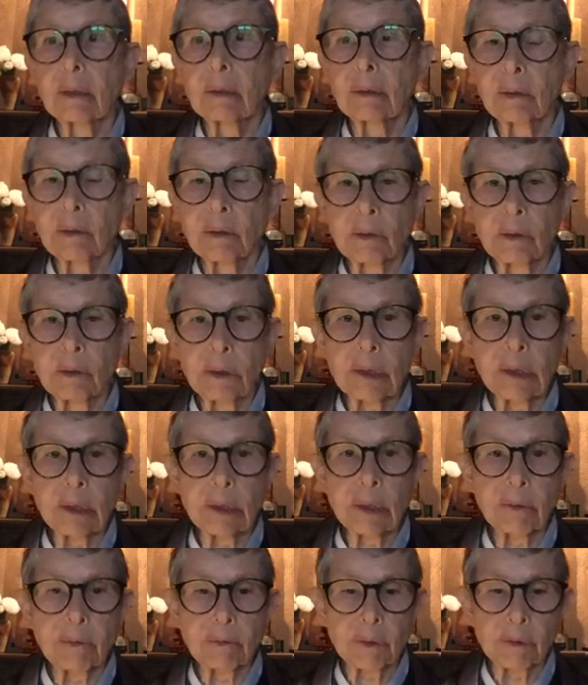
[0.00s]
There's
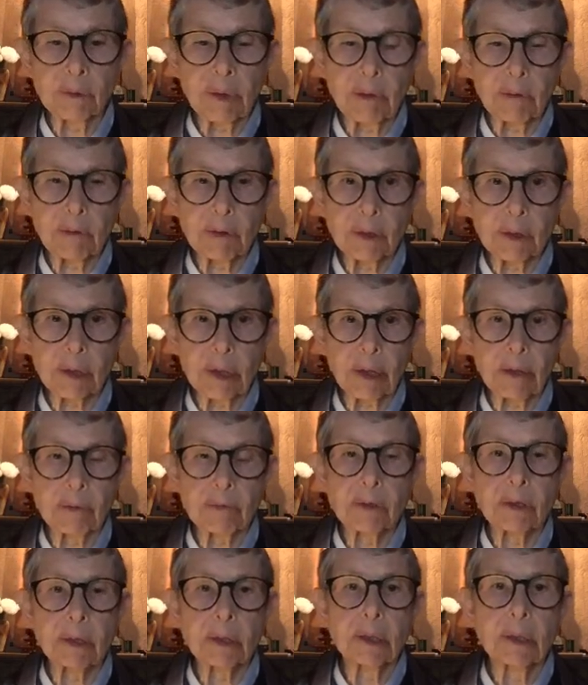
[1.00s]
only a few hours
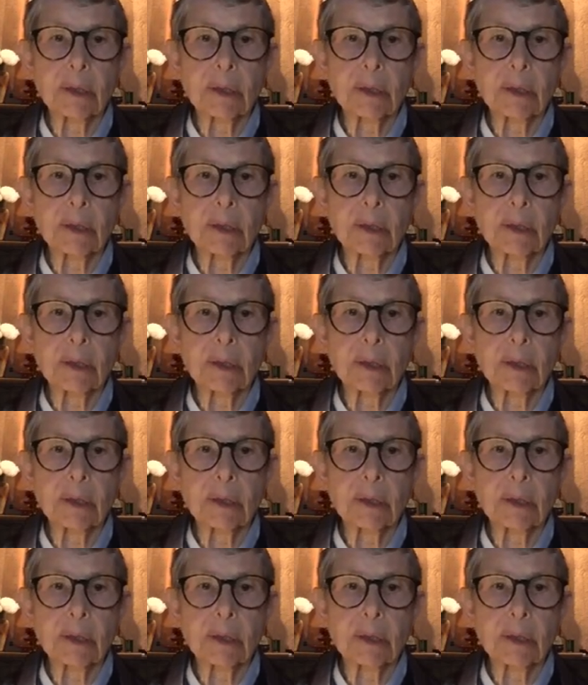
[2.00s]
left.